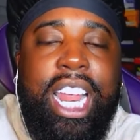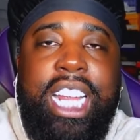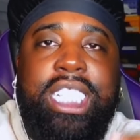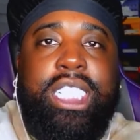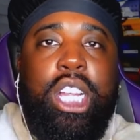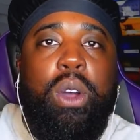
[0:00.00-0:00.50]

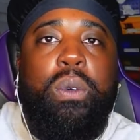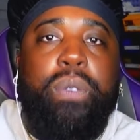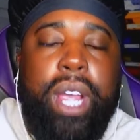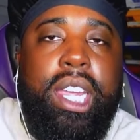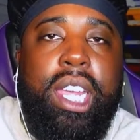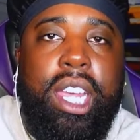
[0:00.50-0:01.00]
still
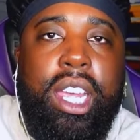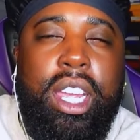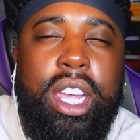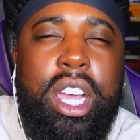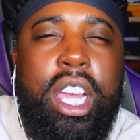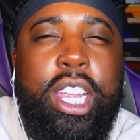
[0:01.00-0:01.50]
fake it.
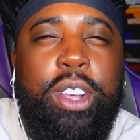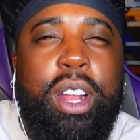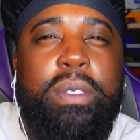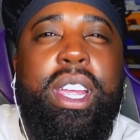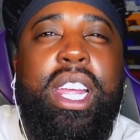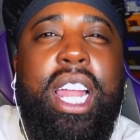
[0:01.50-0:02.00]
You know
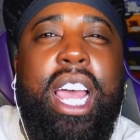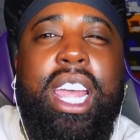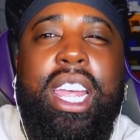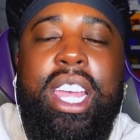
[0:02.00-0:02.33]
what I mean? Like,